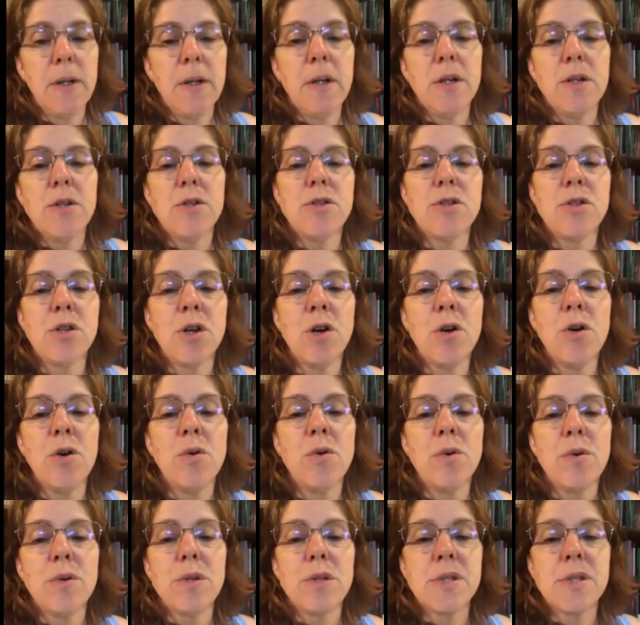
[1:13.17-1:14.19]

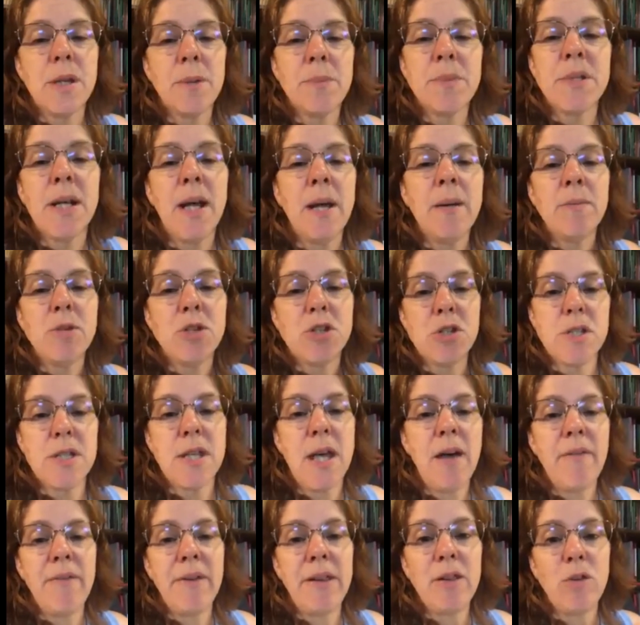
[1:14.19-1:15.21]
So sometimes just
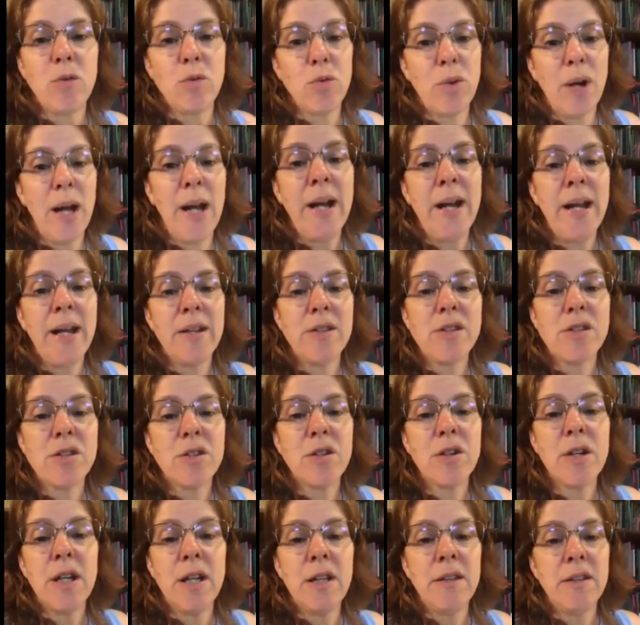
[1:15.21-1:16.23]
having the right
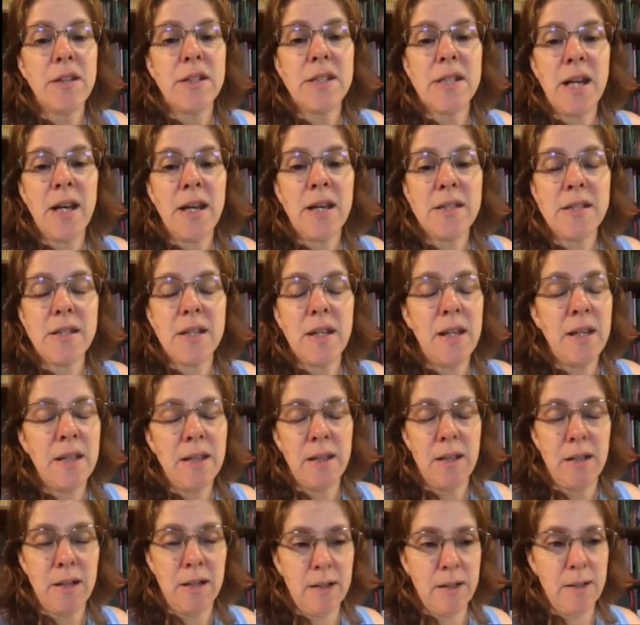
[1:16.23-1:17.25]
answer in
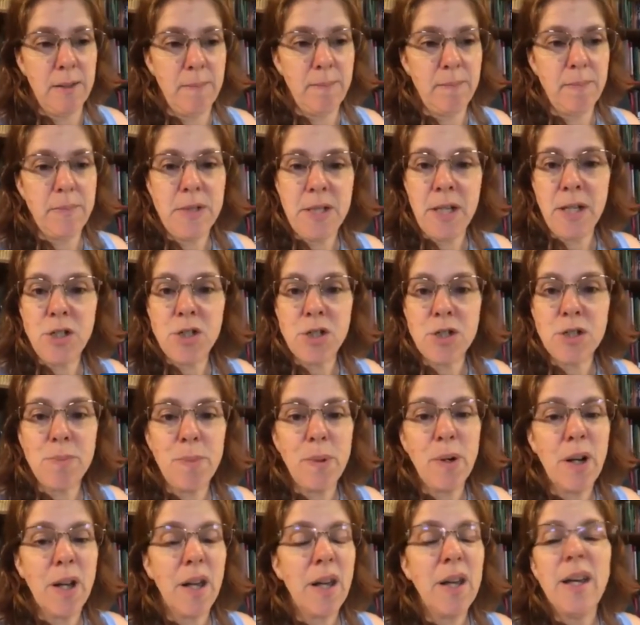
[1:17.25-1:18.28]
the teacher's
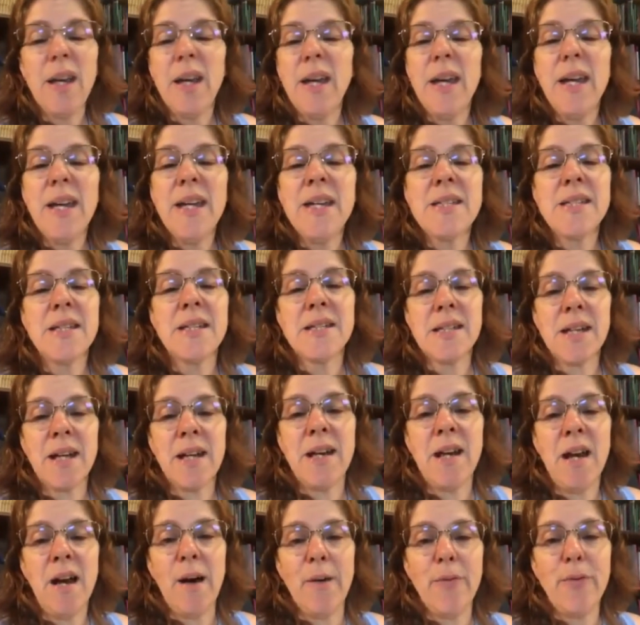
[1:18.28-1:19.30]
book isn't
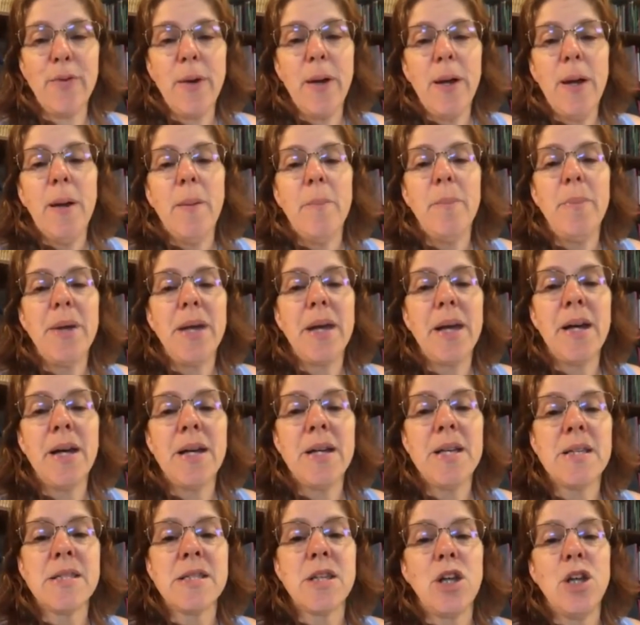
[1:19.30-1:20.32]
enough
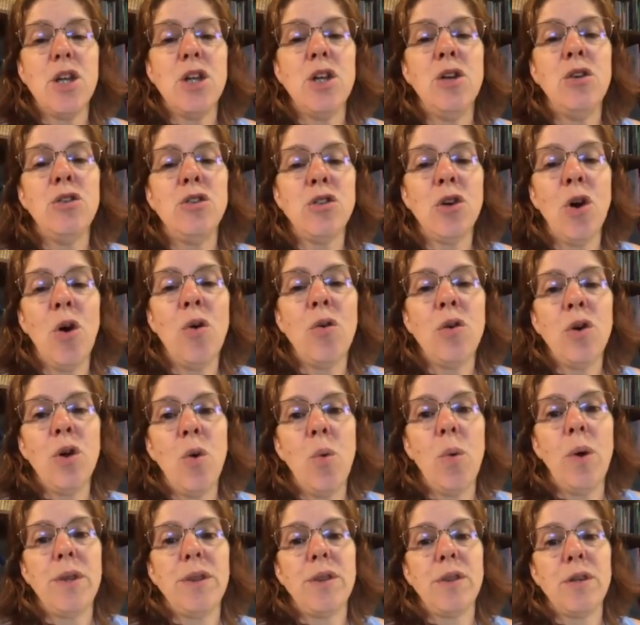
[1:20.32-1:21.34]
because you don't know
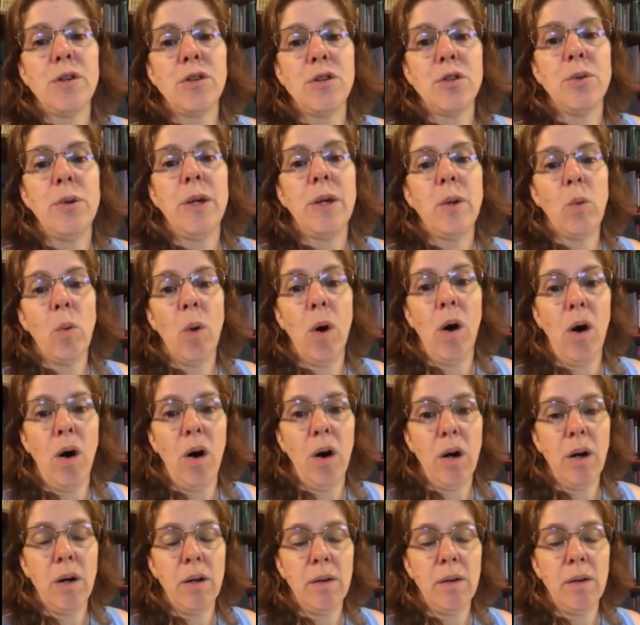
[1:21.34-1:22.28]
what they're doing wrong.